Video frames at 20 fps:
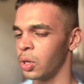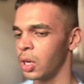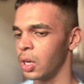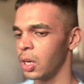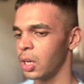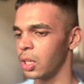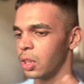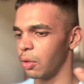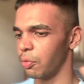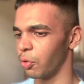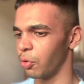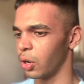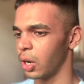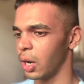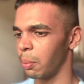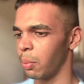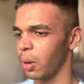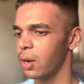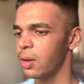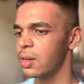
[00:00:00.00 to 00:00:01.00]
the phone
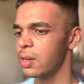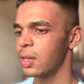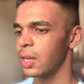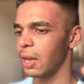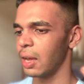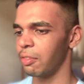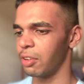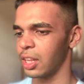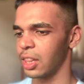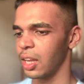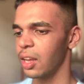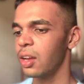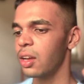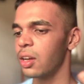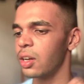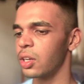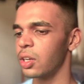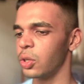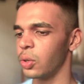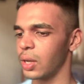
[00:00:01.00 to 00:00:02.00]
number, everything,
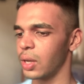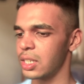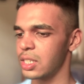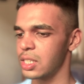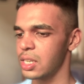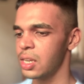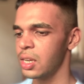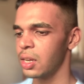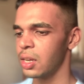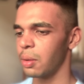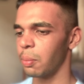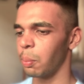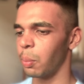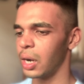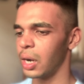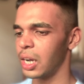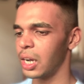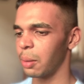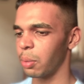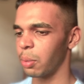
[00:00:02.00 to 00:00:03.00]
you can see
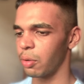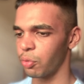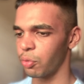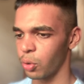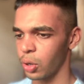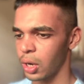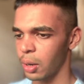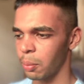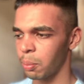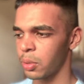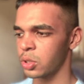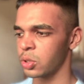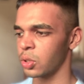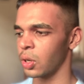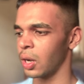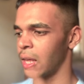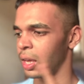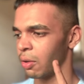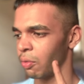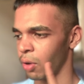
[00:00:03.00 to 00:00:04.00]
multiple phone numbers or
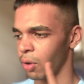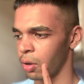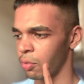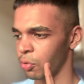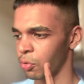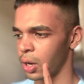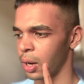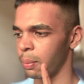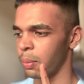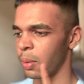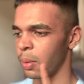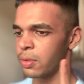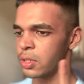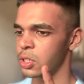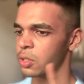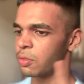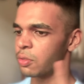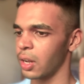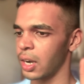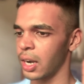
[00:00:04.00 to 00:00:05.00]
like one phone number which
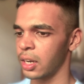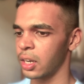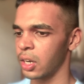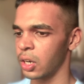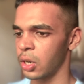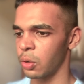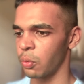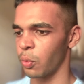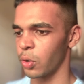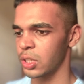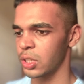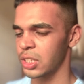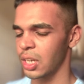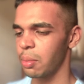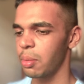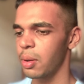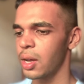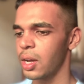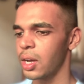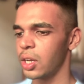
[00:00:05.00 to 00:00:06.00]
you've connected to WhatsApp.
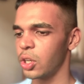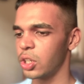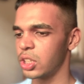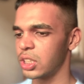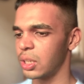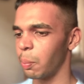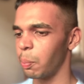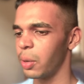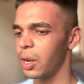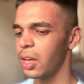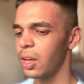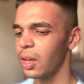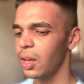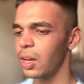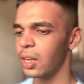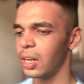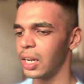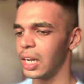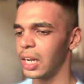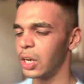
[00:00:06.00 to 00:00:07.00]
You simply
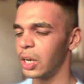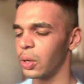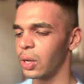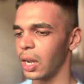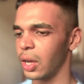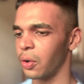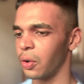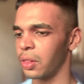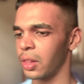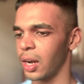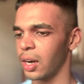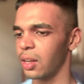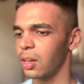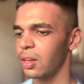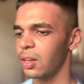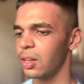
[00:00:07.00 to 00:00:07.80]
need to click on that.